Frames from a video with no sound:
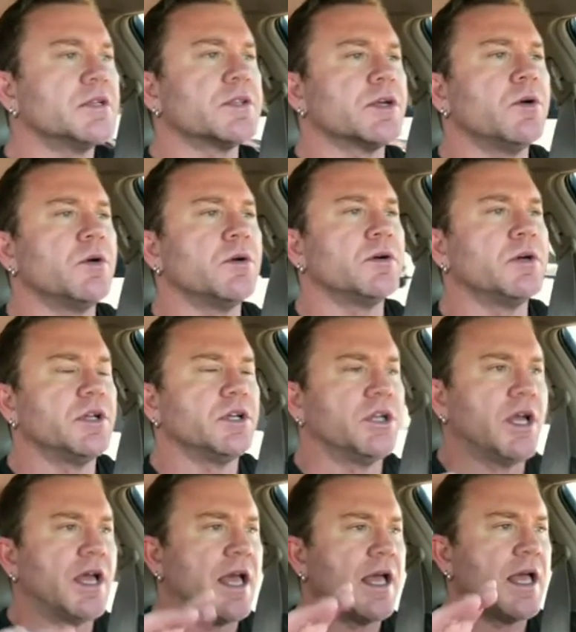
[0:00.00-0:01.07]
So
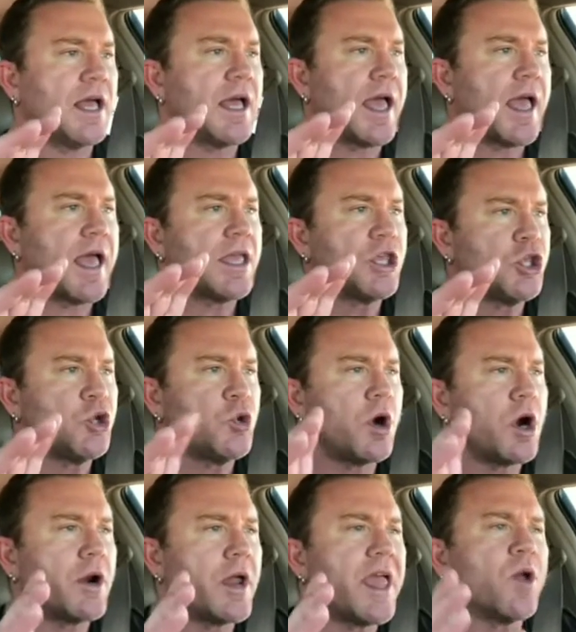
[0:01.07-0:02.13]
you
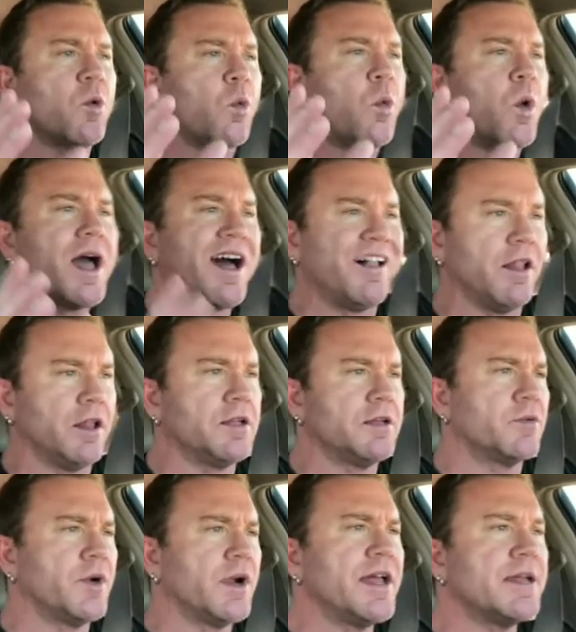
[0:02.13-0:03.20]
are a well,
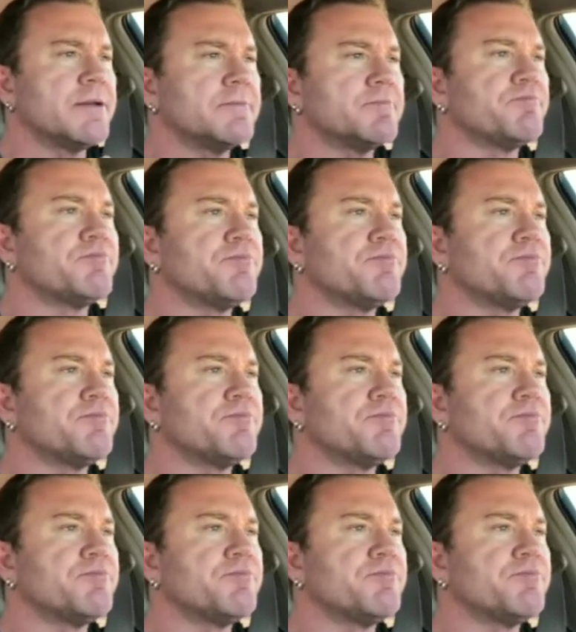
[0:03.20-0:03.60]
right?